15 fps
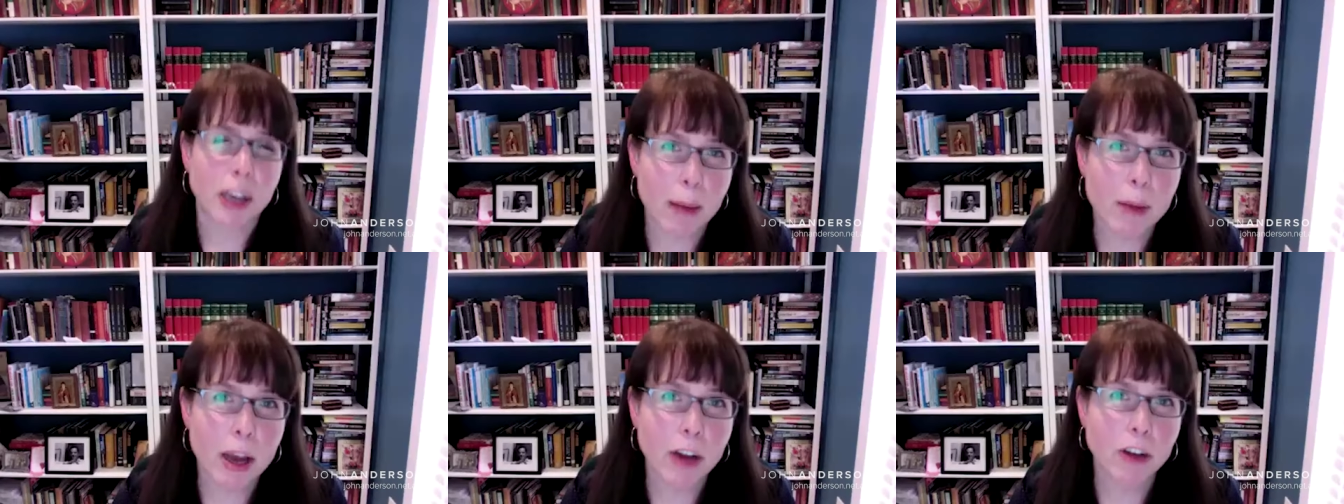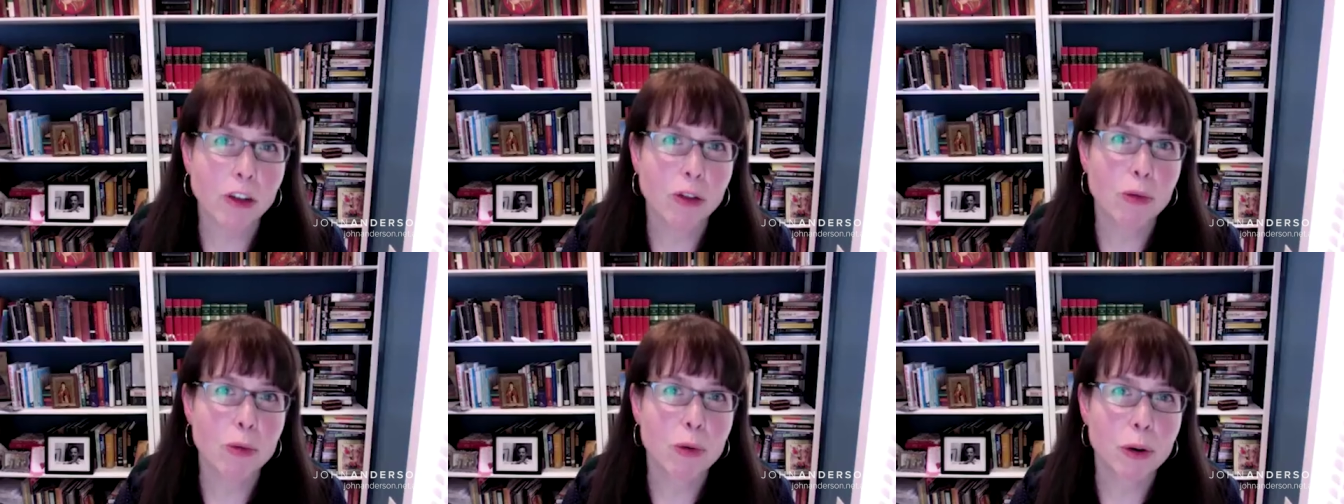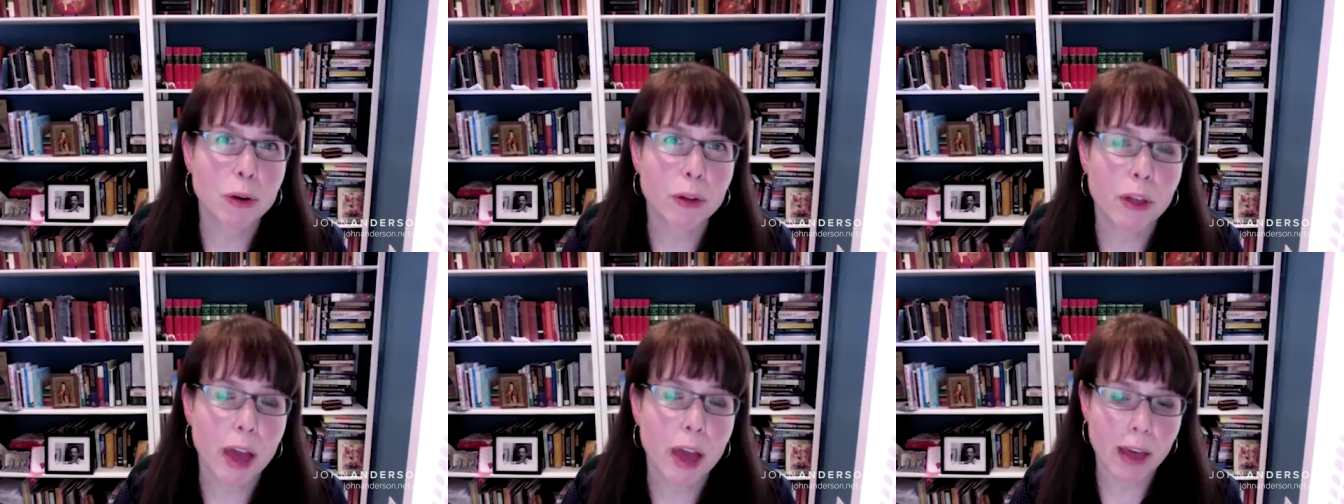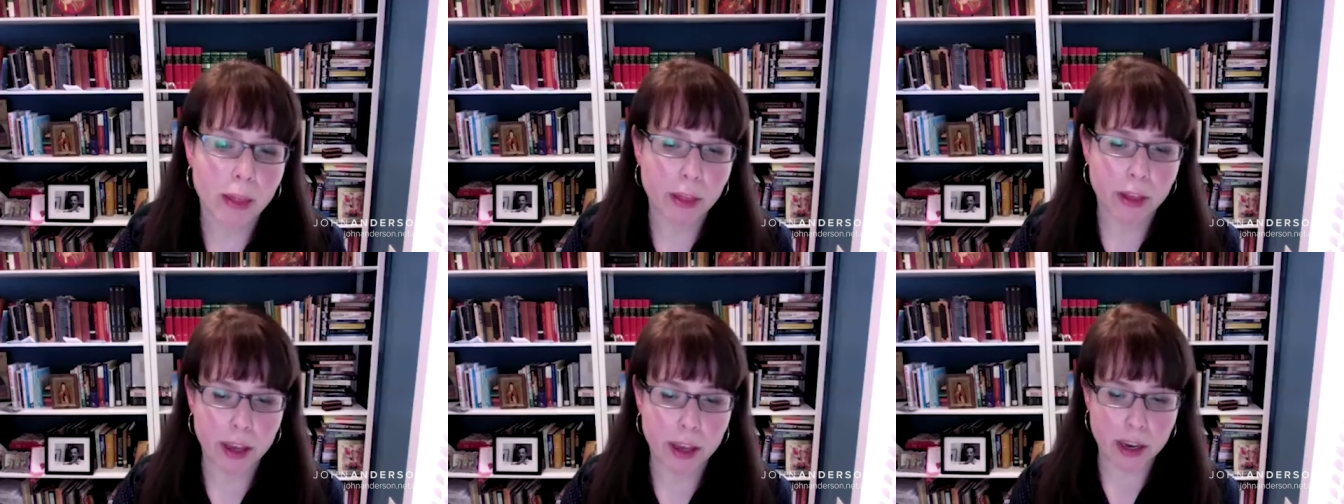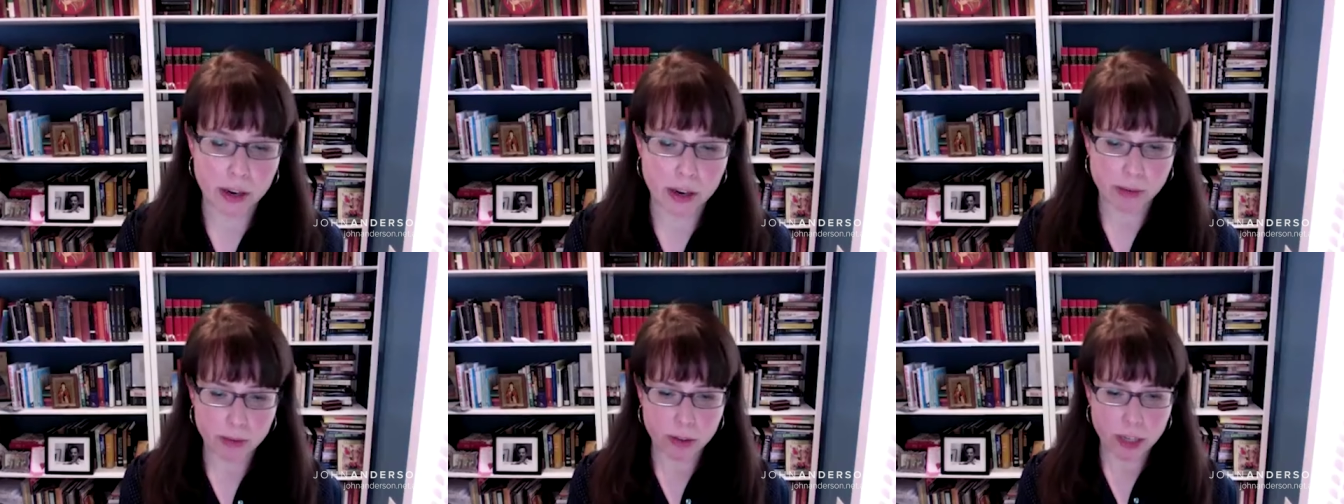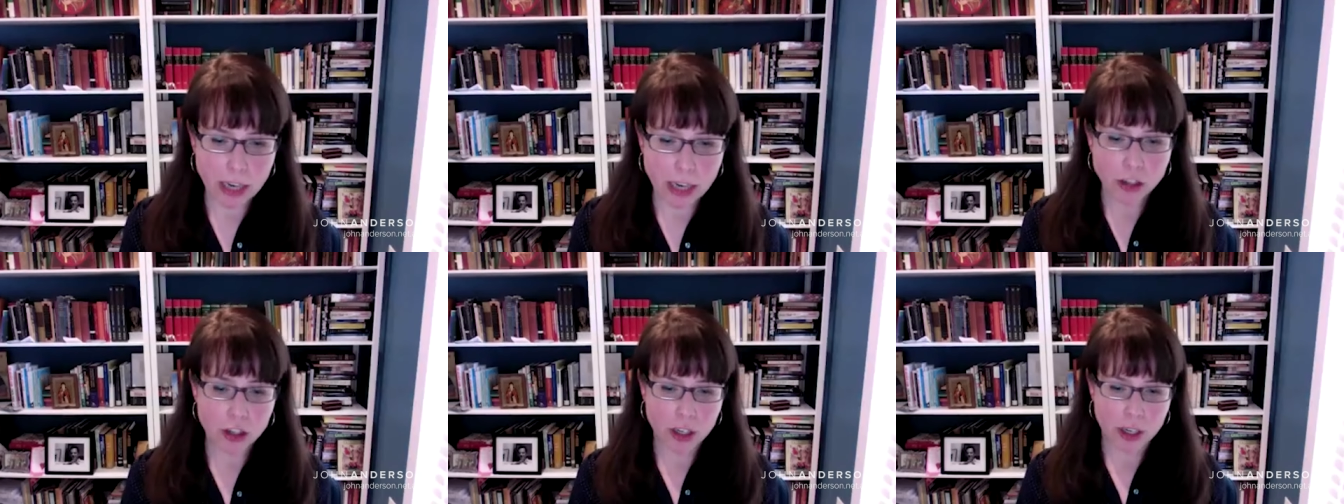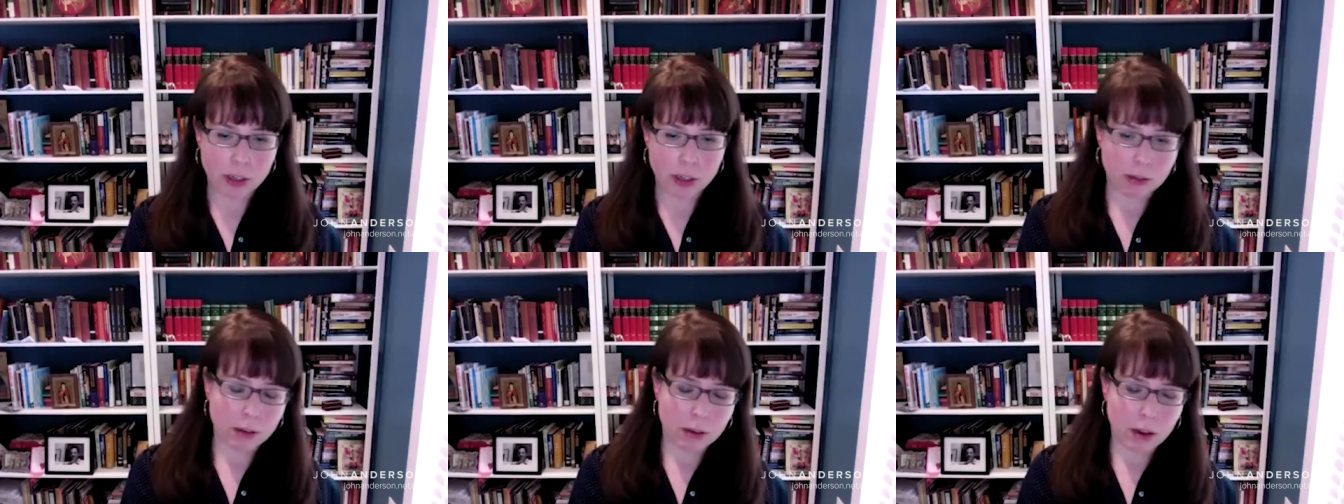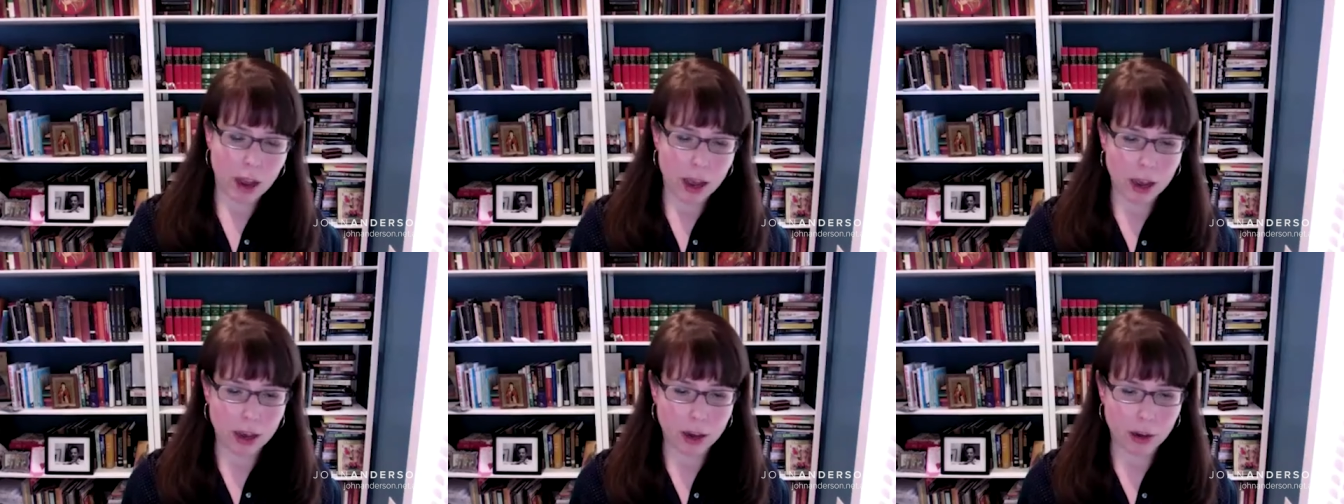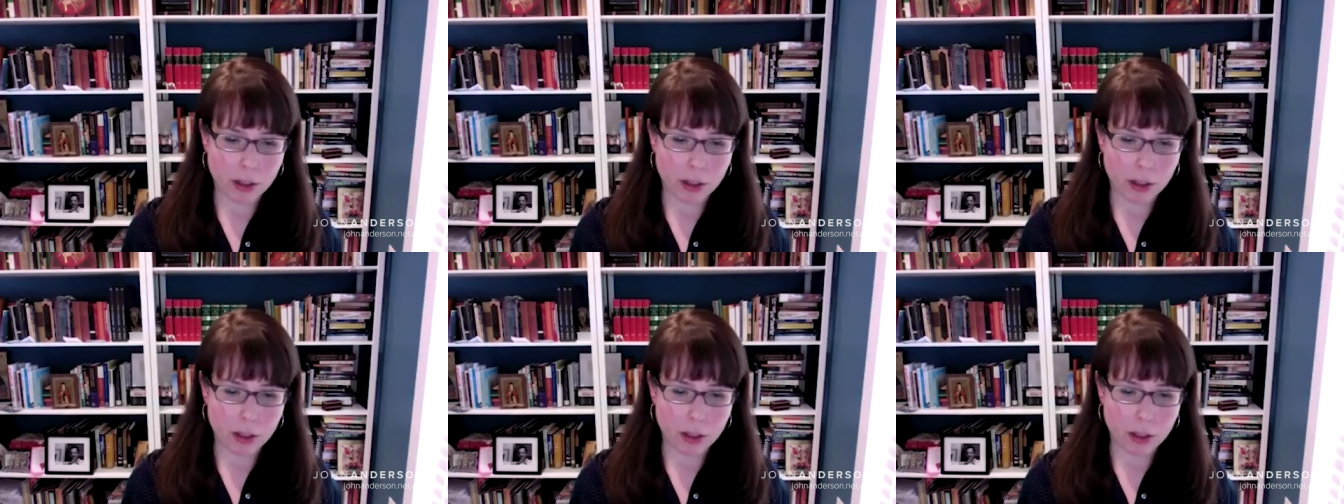I'm not sure that the tension uh,